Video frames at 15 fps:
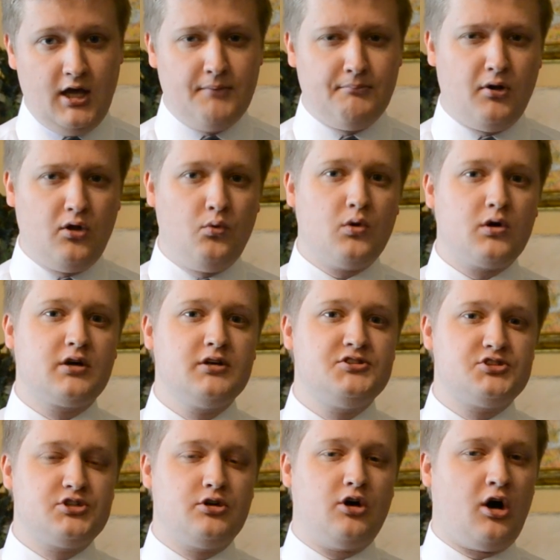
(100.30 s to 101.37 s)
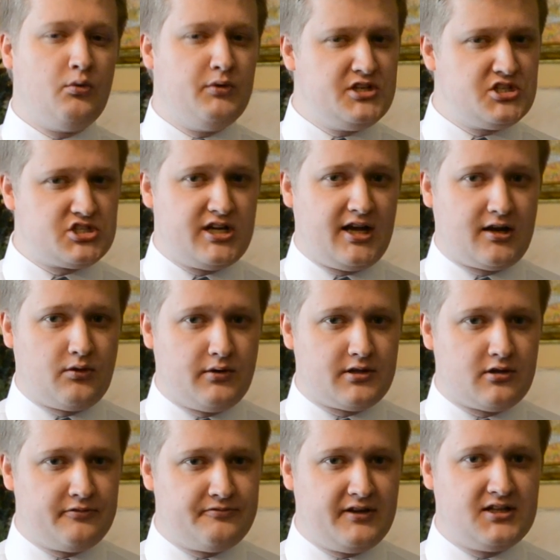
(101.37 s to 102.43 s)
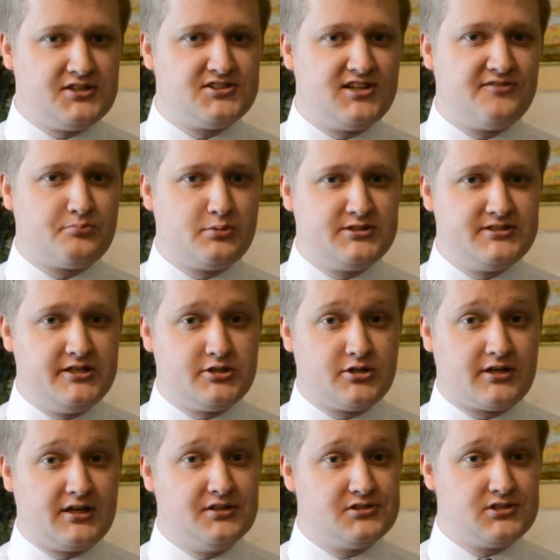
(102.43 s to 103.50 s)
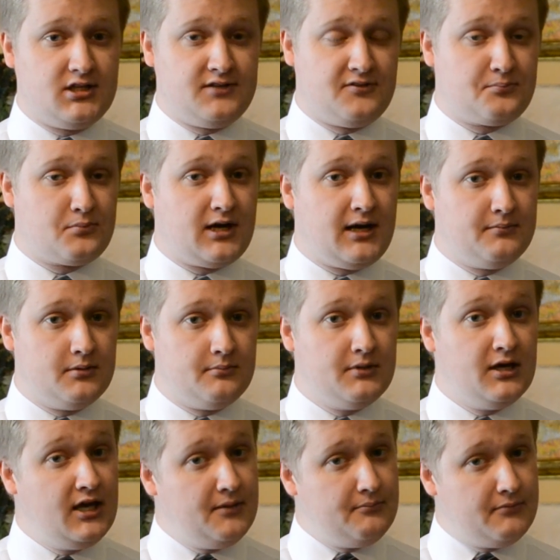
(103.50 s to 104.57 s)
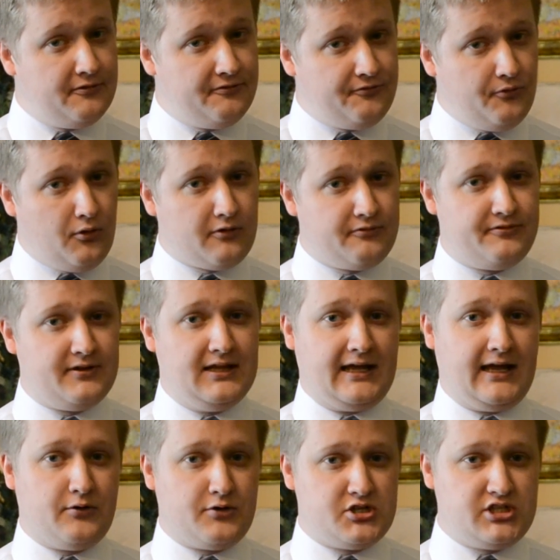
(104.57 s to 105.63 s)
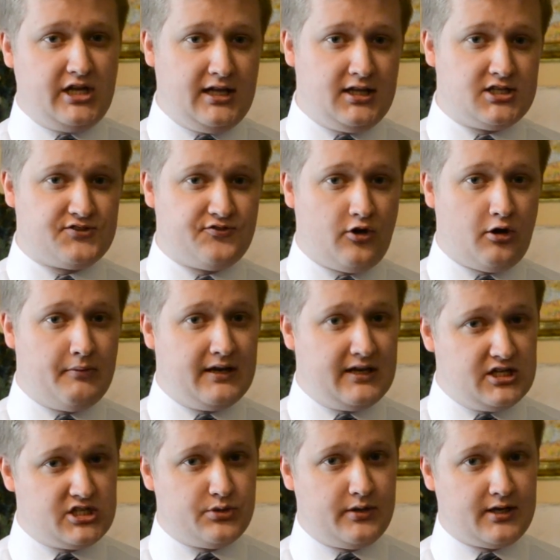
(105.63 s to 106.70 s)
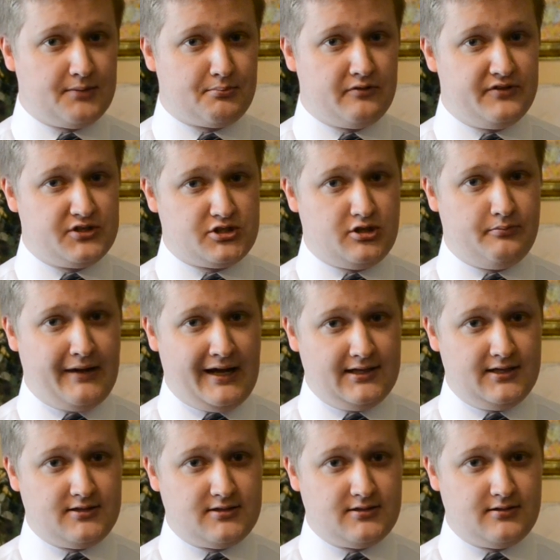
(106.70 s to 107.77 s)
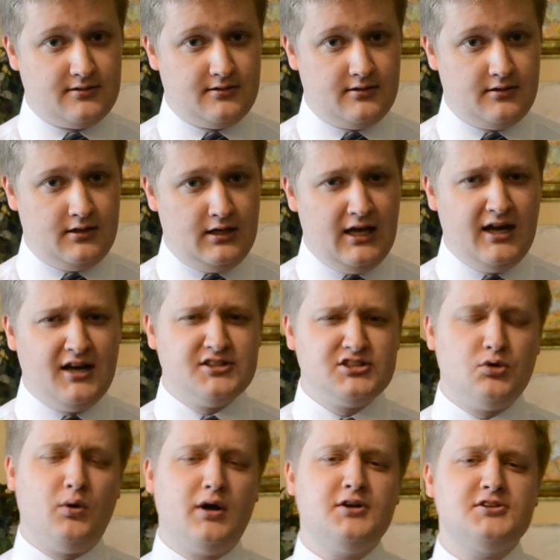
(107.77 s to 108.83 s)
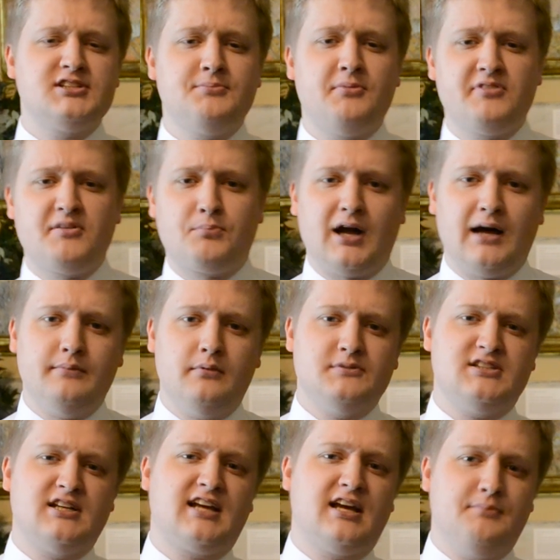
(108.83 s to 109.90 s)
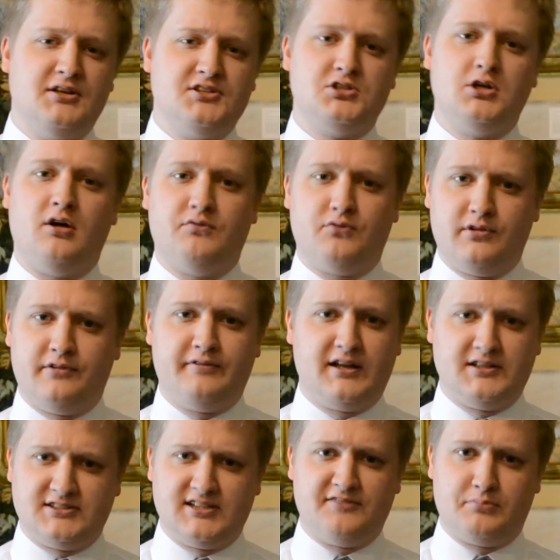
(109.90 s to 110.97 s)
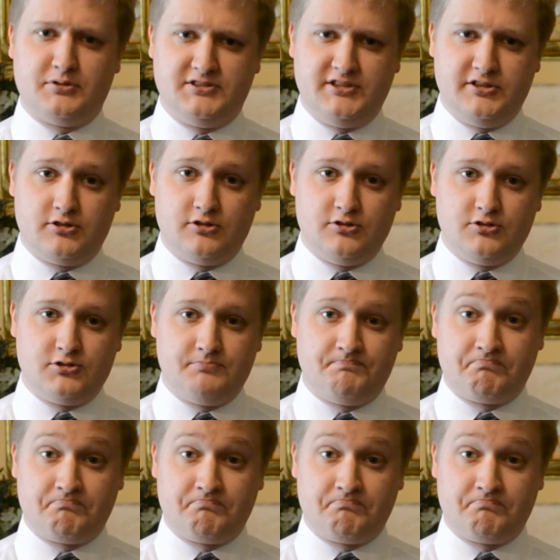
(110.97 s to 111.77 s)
Poll workers should always check whether a fail-safe procedure can solve a problem before filling out a challenge form and issuing a provisional ballot. So what are some of the problems that can be solved with fail-safe procedures?